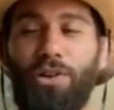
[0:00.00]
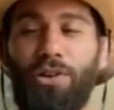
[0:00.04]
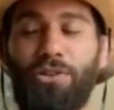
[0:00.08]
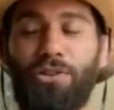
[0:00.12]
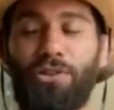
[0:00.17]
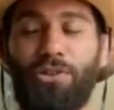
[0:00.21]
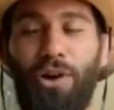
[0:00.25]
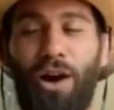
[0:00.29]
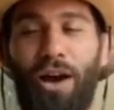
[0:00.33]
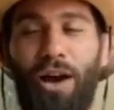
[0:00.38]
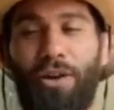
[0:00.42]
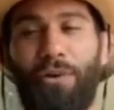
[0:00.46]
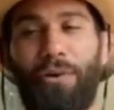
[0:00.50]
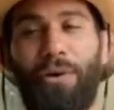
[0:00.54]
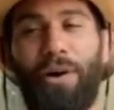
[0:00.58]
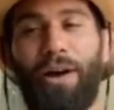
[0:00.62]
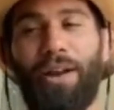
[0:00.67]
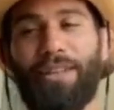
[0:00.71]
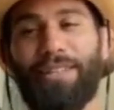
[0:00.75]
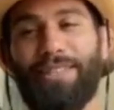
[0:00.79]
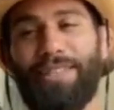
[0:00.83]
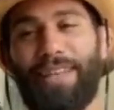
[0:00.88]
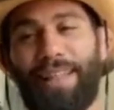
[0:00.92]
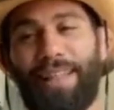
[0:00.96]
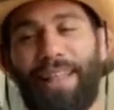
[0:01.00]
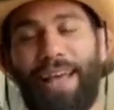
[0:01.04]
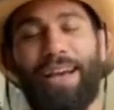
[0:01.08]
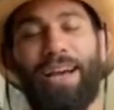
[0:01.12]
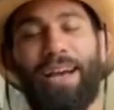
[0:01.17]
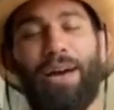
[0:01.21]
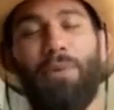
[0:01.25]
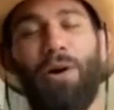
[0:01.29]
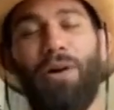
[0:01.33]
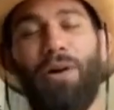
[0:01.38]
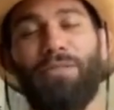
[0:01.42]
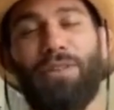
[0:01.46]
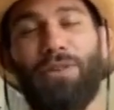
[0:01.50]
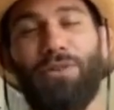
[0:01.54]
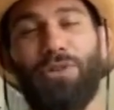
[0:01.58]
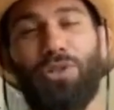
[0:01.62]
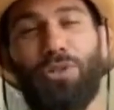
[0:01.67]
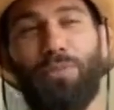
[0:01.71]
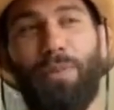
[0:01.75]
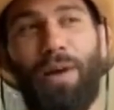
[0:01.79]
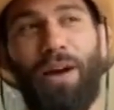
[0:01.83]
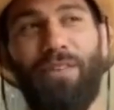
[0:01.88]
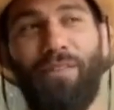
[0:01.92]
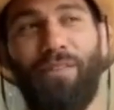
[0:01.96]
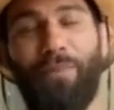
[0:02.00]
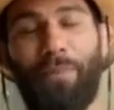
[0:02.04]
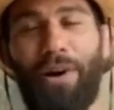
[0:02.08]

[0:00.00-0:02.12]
So I don't want to say that and come off disrespectful,